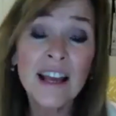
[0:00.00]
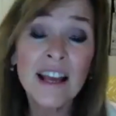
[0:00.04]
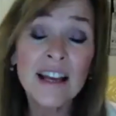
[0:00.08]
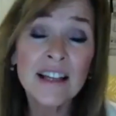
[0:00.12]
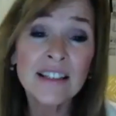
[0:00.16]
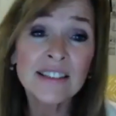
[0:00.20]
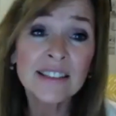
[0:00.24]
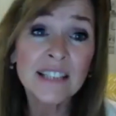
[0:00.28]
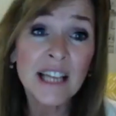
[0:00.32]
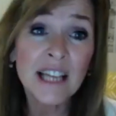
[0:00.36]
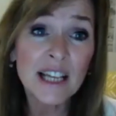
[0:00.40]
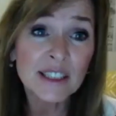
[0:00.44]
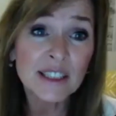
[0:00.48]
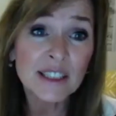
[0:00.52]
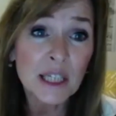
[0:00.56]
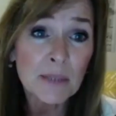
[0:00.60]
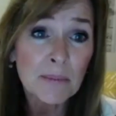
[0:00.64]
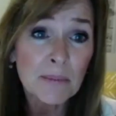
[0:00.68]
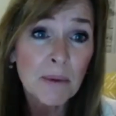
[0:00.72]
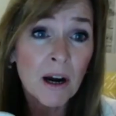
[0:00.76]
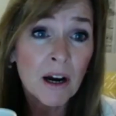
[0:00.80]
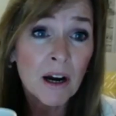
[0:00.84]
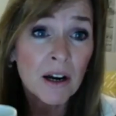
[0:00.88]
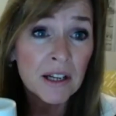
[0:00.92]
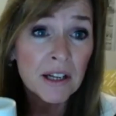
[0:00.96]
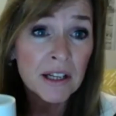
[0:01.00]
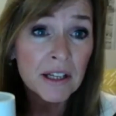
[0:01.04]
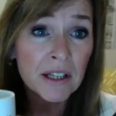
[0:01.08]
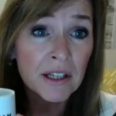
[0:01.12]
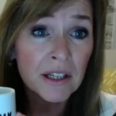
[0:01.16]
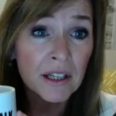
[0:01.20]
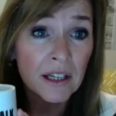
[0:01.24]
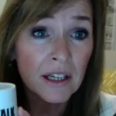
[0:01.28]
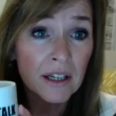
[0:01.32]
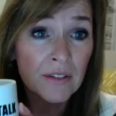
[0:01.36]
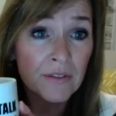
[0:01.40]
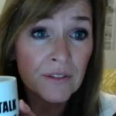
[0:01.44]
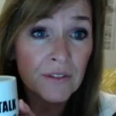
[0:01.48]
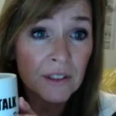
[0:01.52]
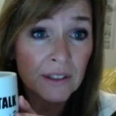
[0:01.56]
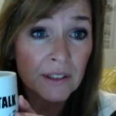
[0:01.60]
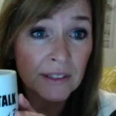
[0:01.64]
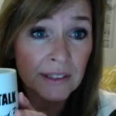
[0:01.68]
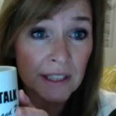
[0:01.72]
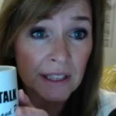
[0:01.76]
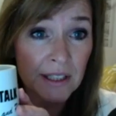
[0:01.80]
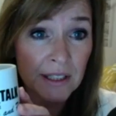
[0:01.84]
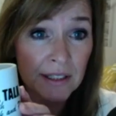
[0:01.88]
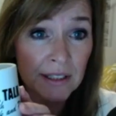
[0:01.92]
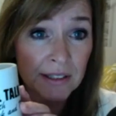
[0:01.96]
as a parting gift, you
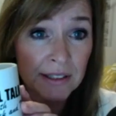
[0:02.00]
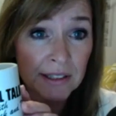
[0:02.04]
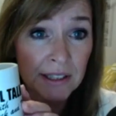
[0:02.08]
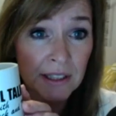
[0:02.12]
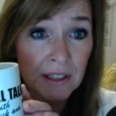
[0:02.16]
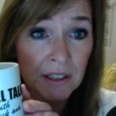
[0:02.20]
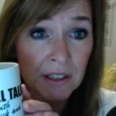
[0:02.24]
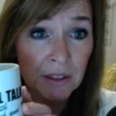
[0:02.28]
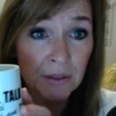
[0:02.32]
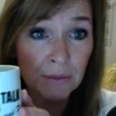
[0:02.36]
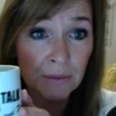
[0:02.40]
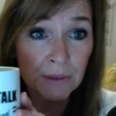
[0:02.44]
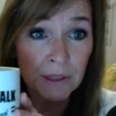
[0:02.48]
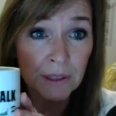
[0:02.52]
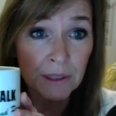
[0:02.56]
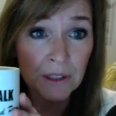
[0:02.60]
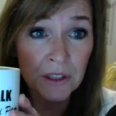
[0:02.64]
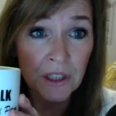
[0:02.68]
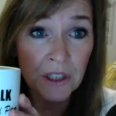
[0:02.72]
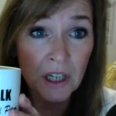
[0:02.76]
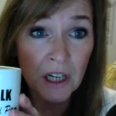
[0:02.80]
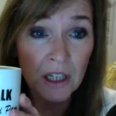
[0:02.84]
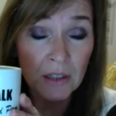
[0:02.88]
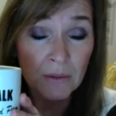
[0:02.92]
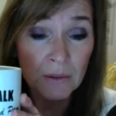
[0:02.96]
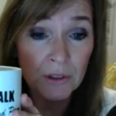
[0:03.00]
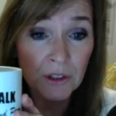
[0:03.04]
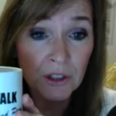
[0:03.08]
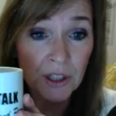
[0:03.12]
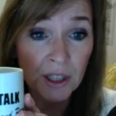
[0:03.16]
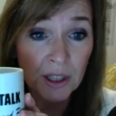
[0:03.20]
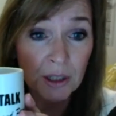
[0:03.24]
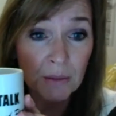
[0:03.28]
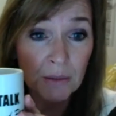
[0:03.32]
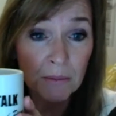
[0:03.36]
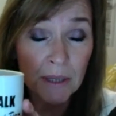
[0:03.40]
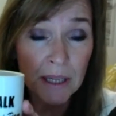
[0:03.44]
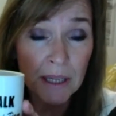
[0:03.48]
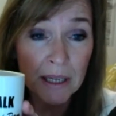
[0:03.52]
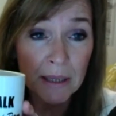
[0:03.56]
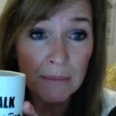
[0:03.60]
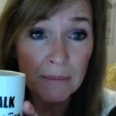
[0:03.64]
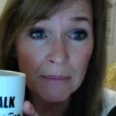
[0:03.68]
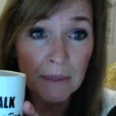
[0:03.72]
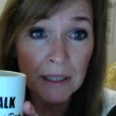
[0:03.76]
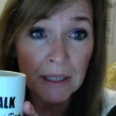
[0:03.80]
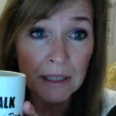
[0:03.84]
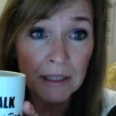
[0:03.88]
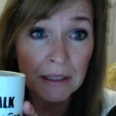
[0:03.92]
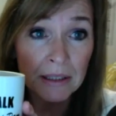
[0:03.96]
see this little Real Talk with Chuck and Pam
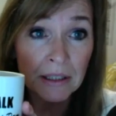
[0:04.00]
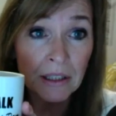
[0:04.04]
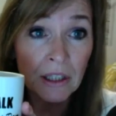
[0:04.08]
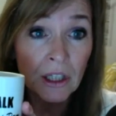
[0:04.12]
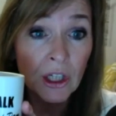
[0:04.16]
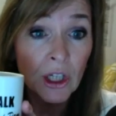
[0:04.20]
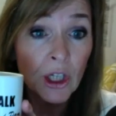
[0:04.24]
mug.